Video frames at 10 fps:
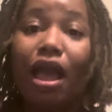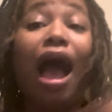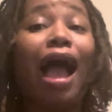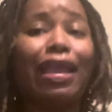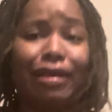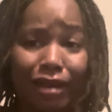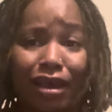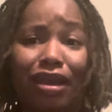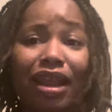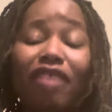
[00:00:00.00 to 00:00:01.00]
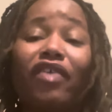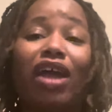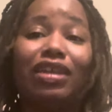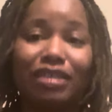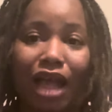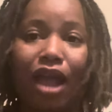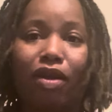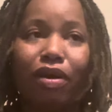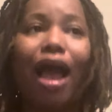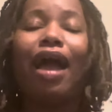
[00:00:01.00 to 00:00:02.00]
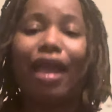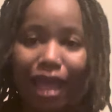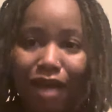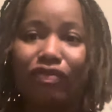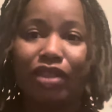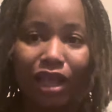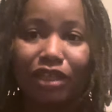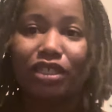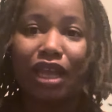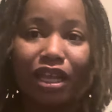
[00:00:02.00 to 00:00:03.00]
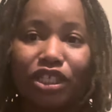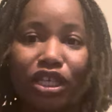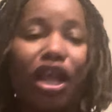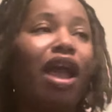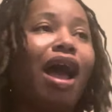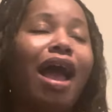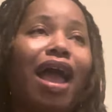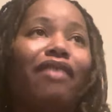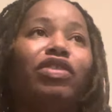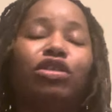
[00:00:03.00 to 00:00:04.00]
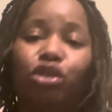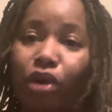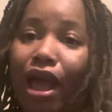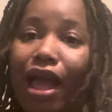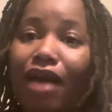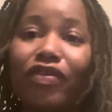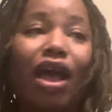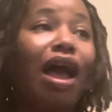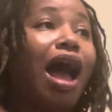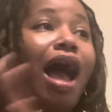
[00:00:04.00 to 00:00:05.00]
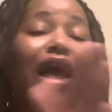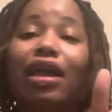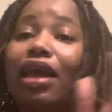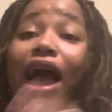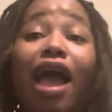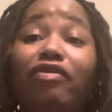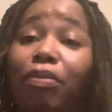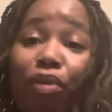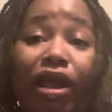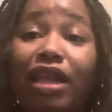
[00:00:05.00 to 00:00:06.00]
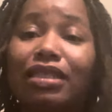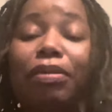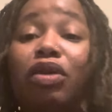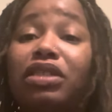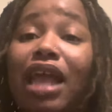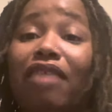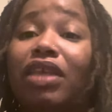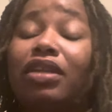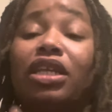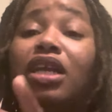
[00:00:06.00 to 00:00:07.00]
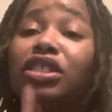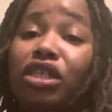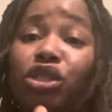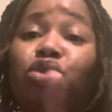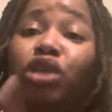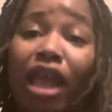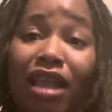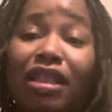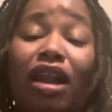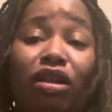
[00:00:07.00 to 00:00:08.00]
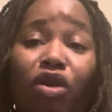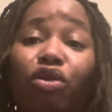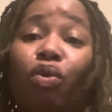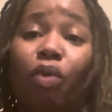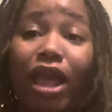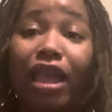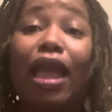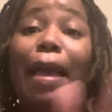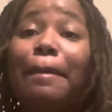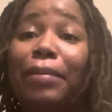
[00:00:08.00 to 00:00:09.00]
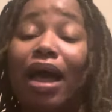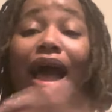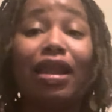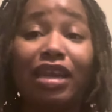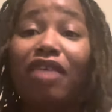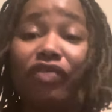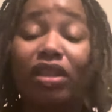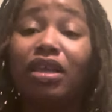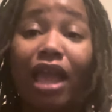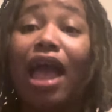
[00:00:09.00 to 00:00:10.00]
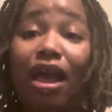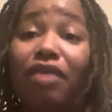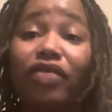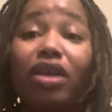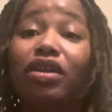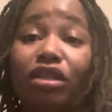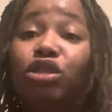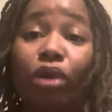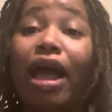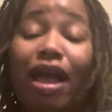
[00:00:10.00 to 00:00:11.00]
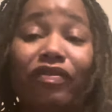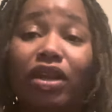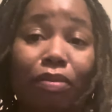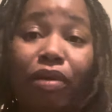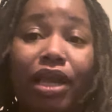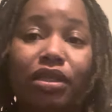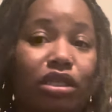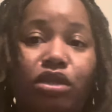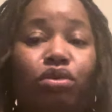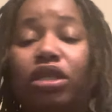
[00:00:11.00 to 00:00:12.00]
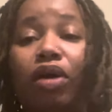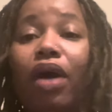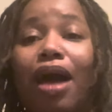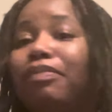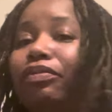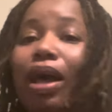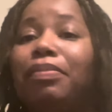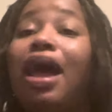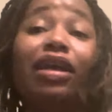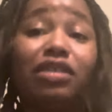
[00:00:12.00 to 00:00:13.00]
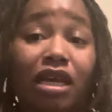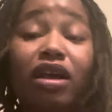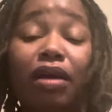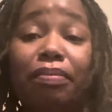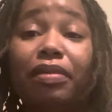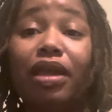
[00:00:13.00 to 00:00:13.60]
I could if I desired. I have the education. I have the drive. I have the brains. I'm not going to say I have the education because you gain that along the way. But I definitely have the drive and the brains to do so. I'm not dumb.